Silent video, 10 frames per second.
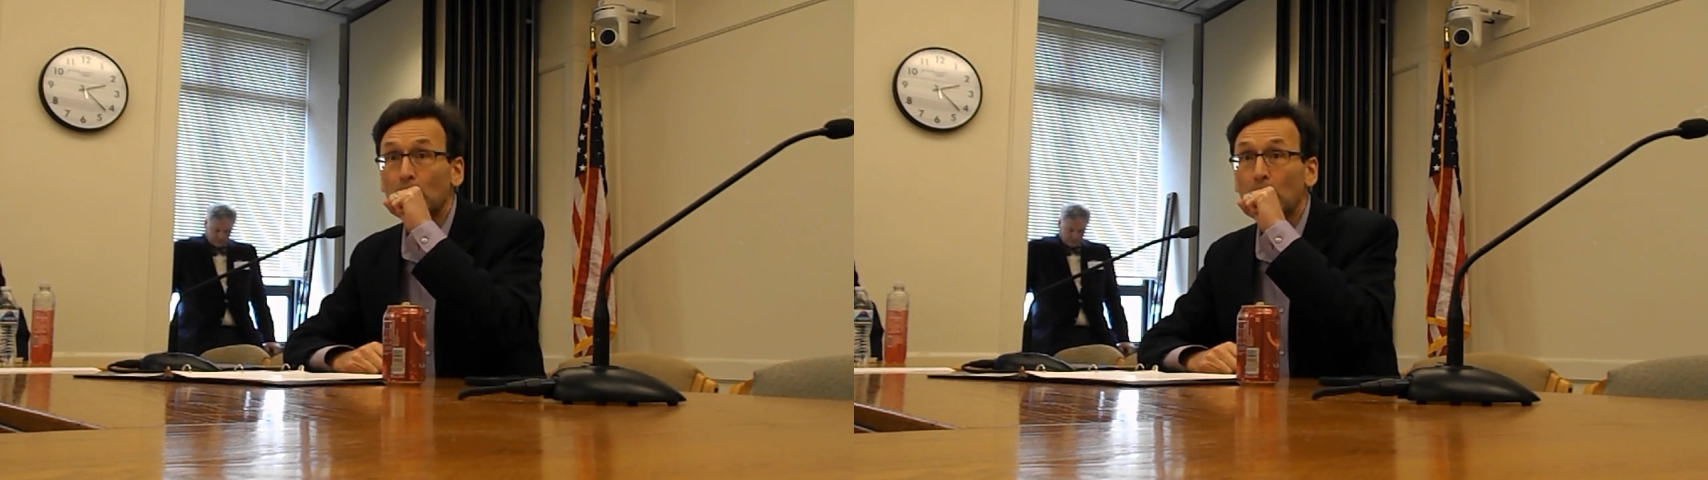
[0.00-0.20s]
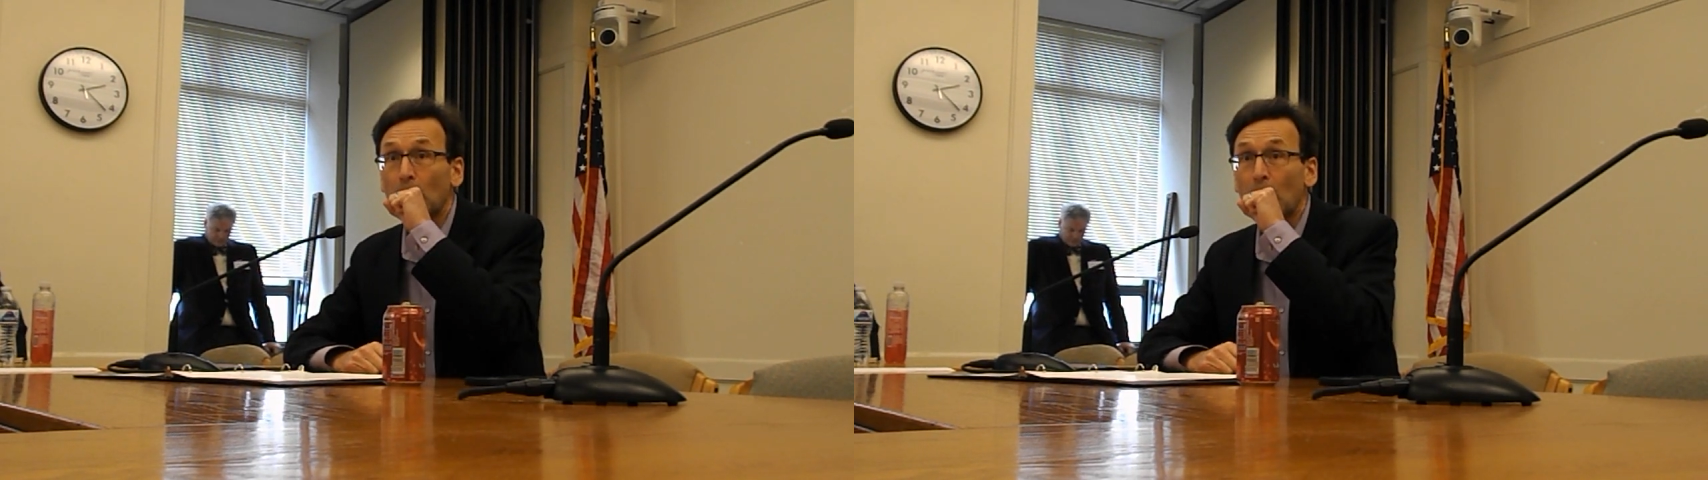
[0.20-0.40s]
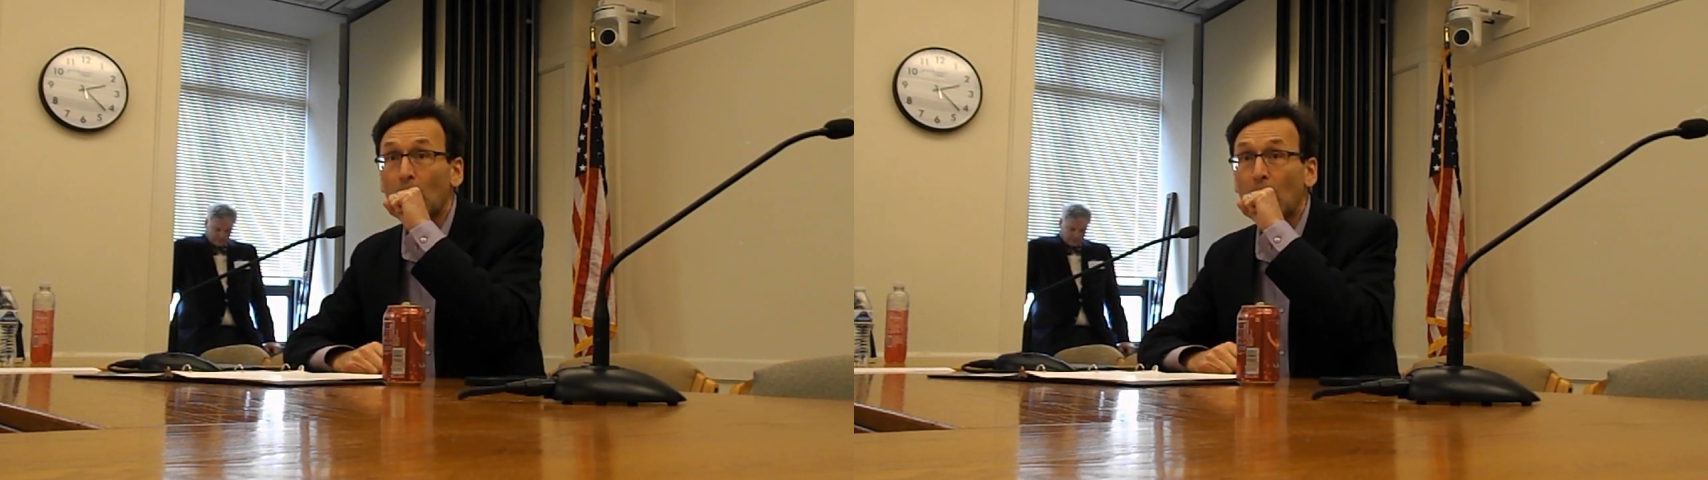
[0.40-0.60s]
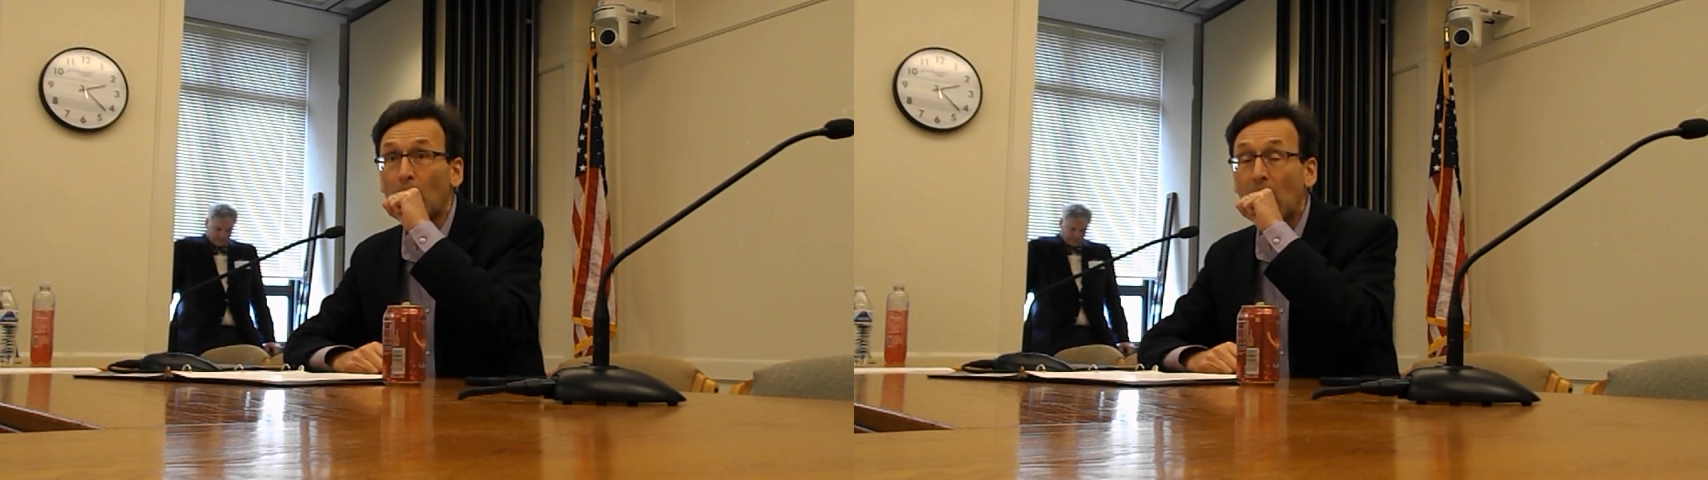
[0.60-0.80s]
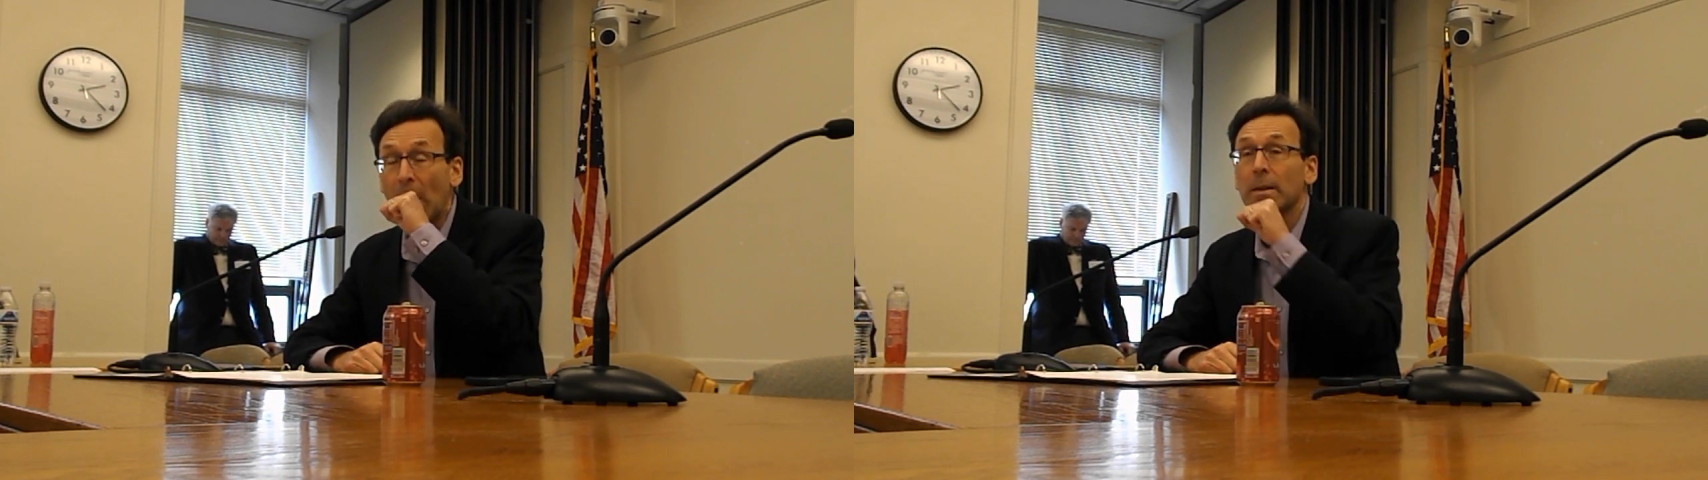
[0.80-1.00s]
the V&O
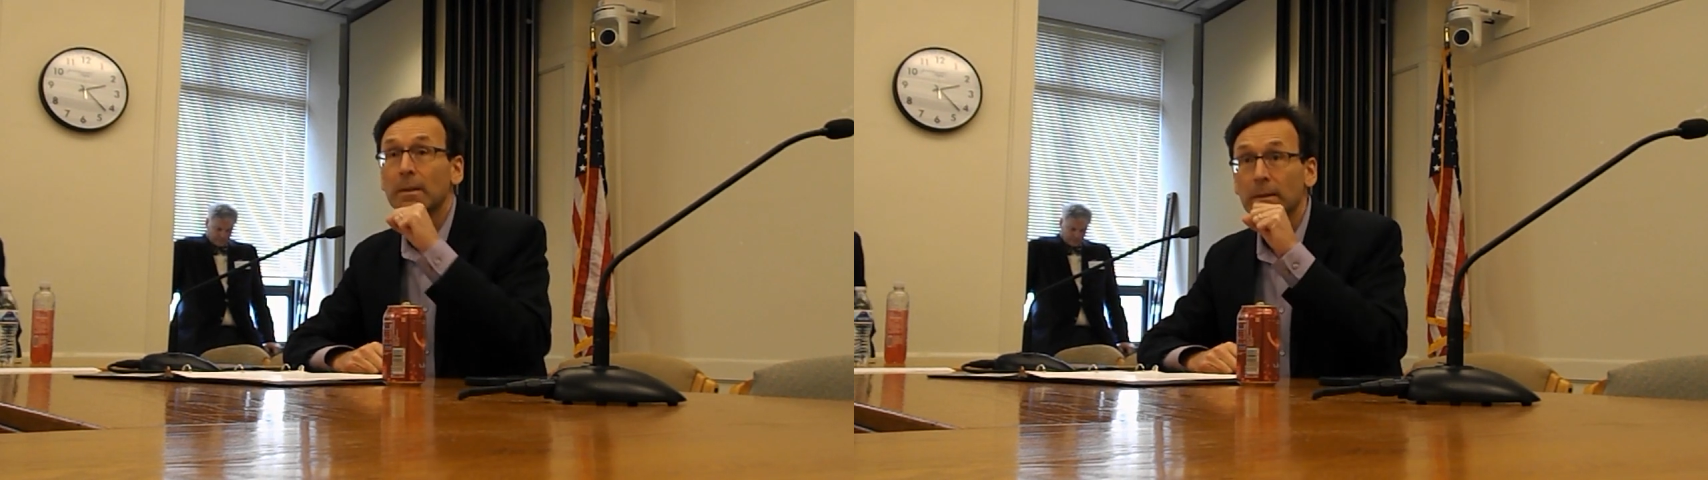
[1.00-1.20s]
tax